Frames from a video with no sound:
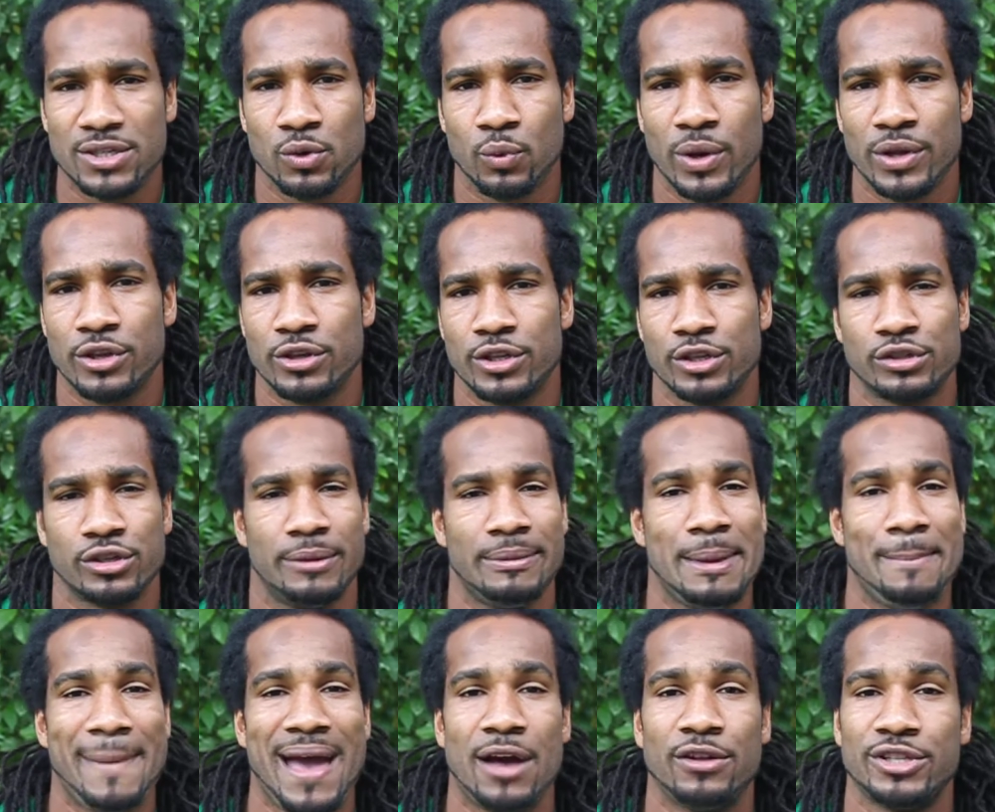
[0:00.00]
whether there's going to
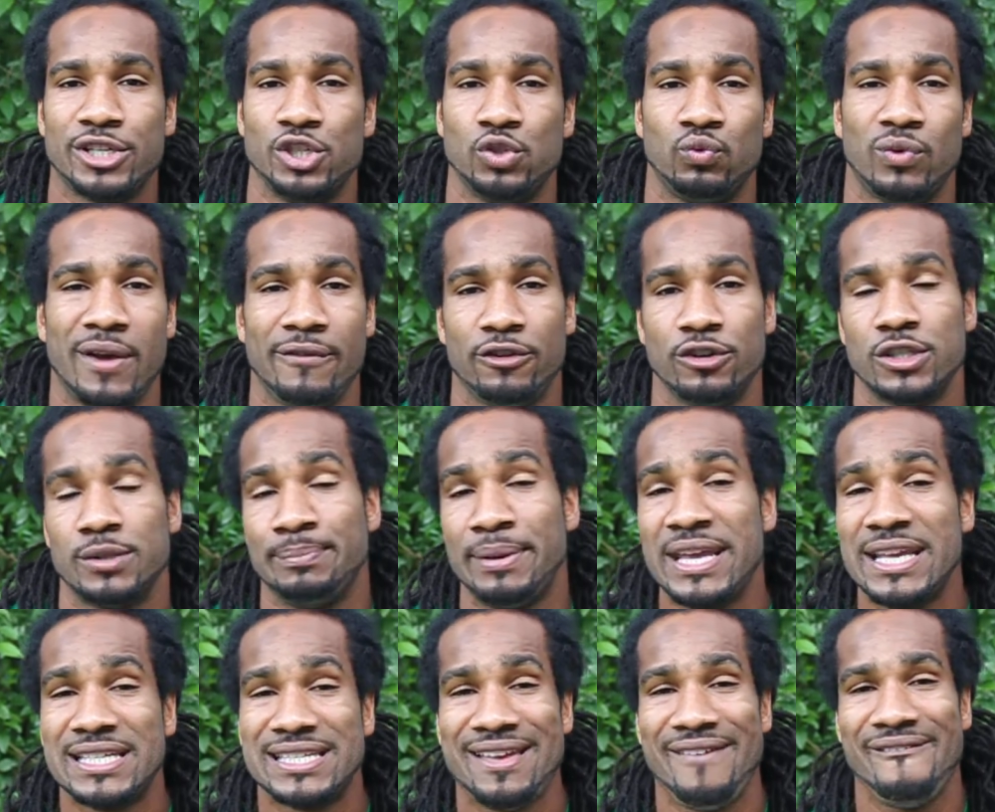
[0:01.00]
be mountains, rivers,
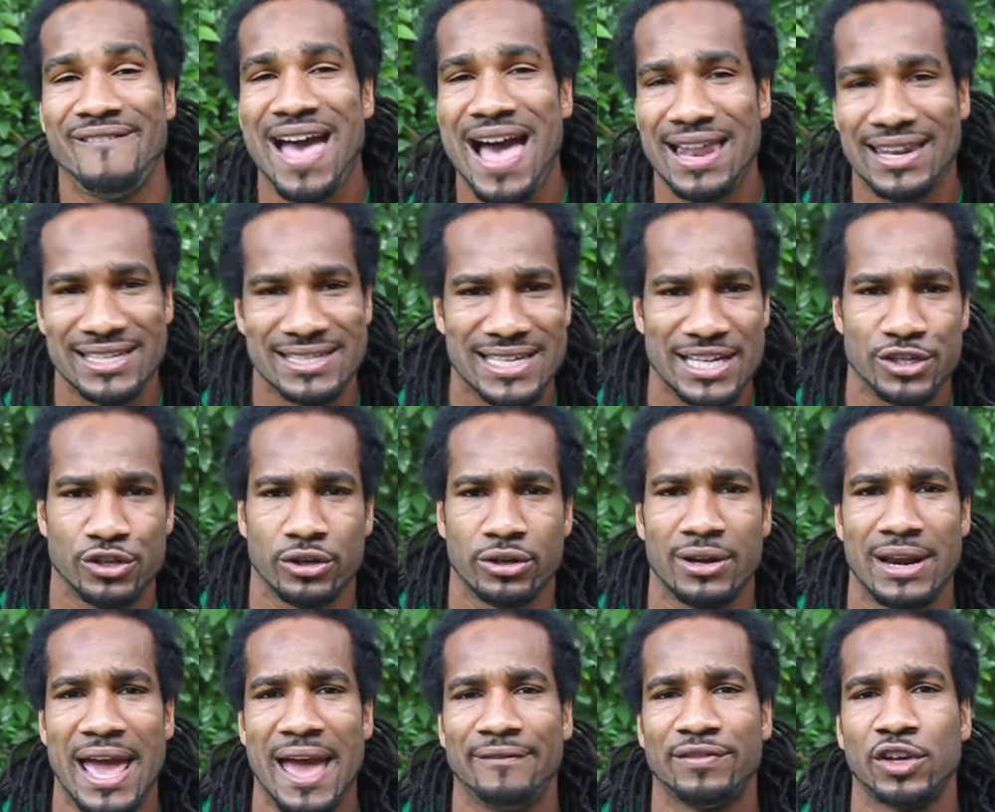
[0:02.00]
peaks, and valleys that you're
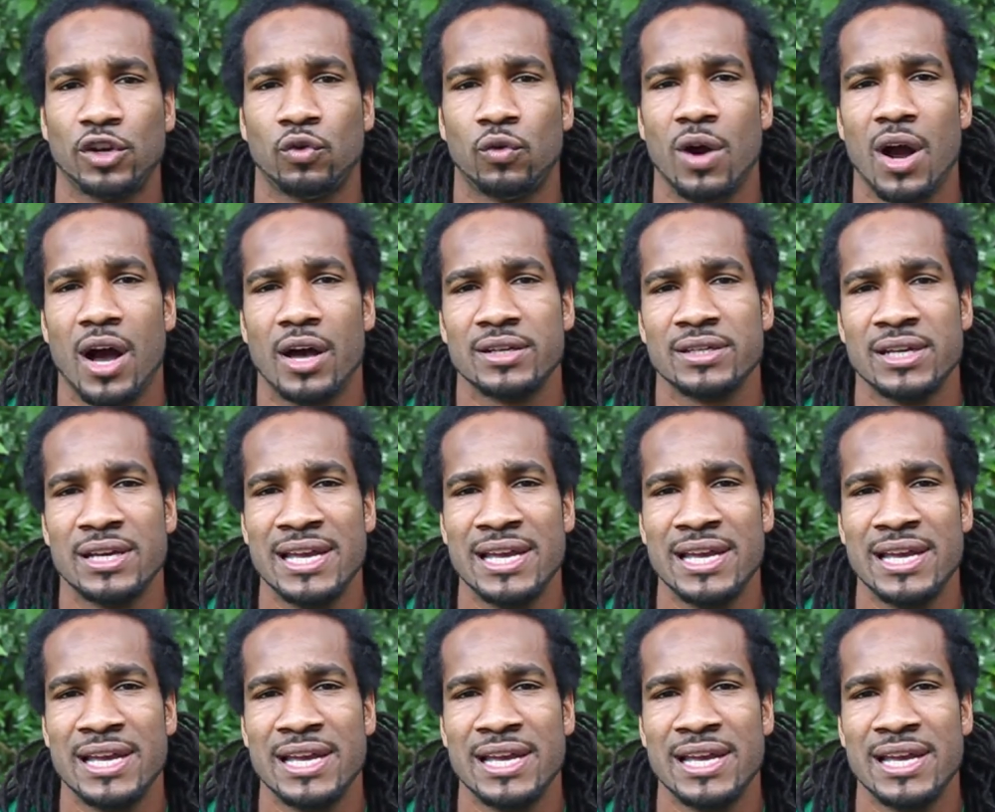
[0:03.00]
going to have to cross.